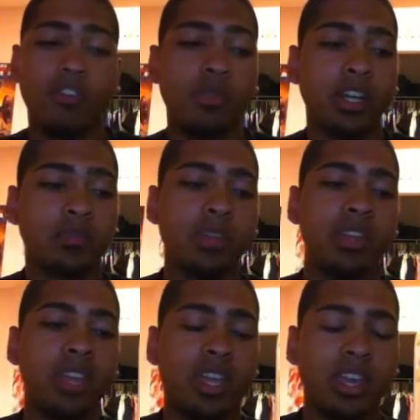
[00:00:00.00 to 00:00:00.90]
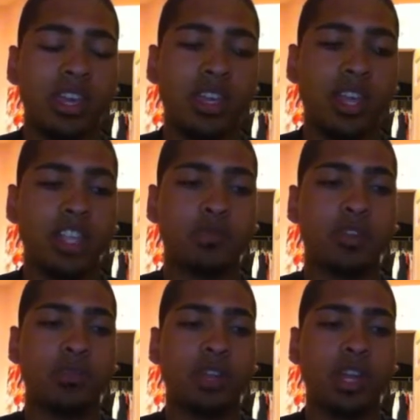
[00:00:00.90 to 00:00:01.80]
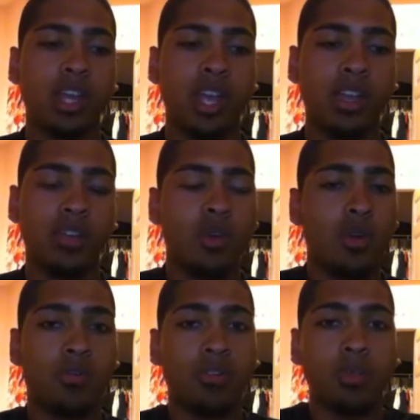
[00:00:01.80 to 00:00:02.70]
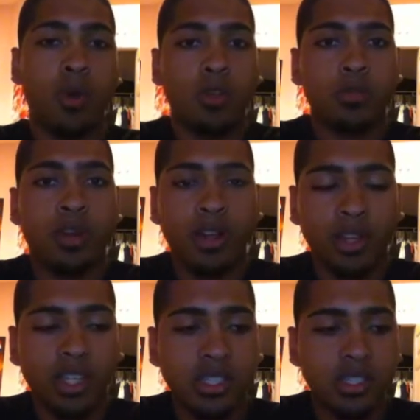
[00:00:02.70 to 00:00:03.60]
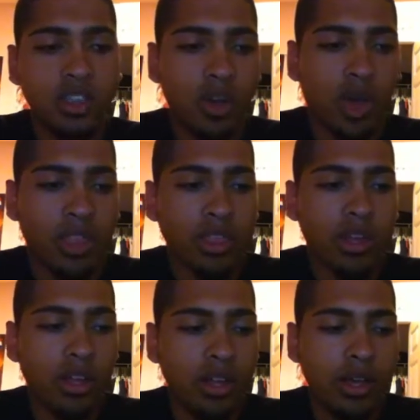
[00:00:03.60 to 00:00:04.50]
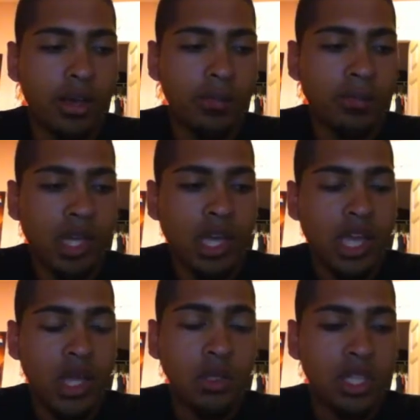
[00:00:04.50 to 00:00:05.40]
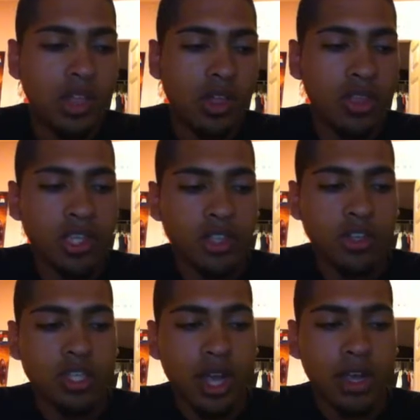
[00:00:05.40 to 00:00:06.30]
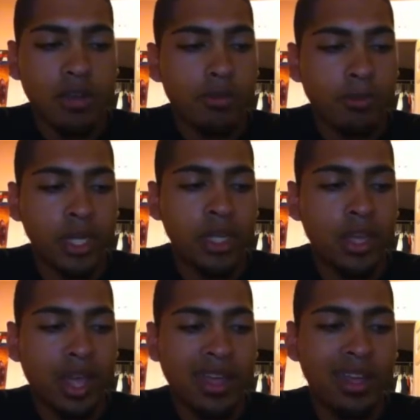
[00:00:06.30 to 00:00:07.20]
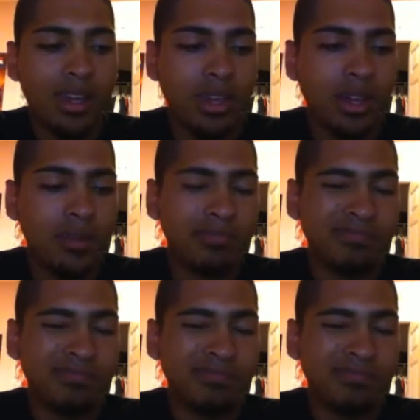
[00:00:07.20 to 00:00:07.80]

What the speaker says: everybody's been digging it. That's been reading it, or for the most part at least. So I thought it either this or Saga for me, and